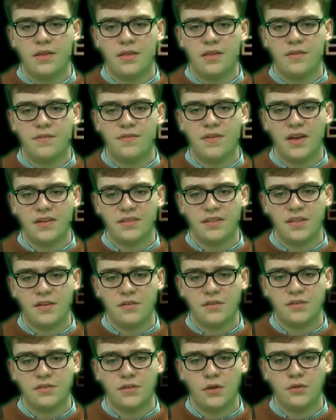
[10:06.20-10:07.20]
The fact that
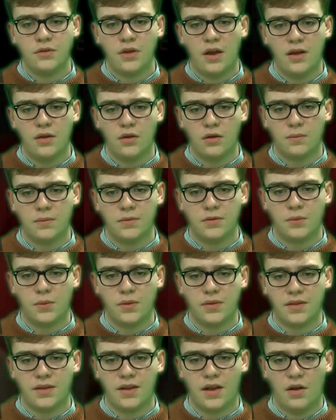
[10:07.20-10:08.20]
there is no dialogue
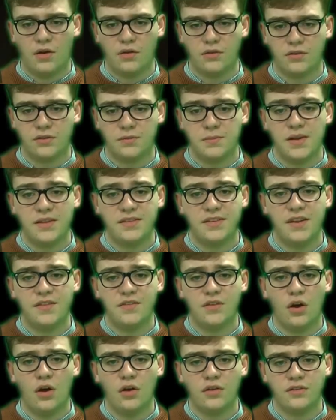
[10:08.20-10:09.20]
between the characters makes it
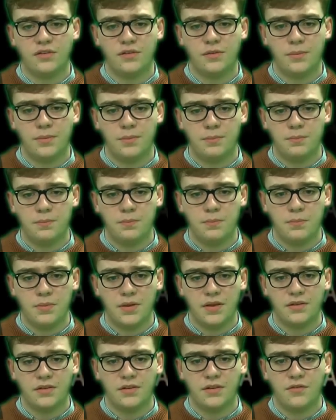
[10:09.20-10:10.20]
even harder to
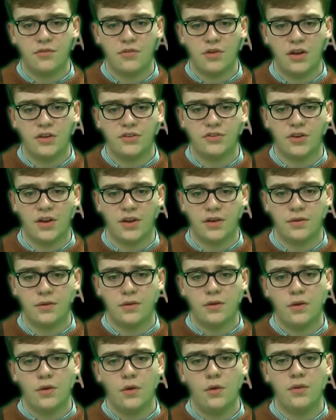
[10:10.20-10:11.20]
begin to differentiate
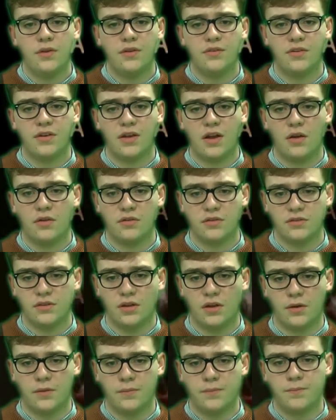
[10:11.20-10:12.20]
who the different characters
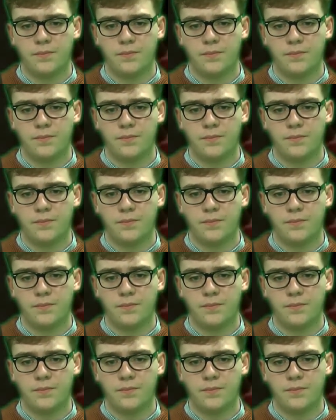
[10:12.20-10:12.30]
are.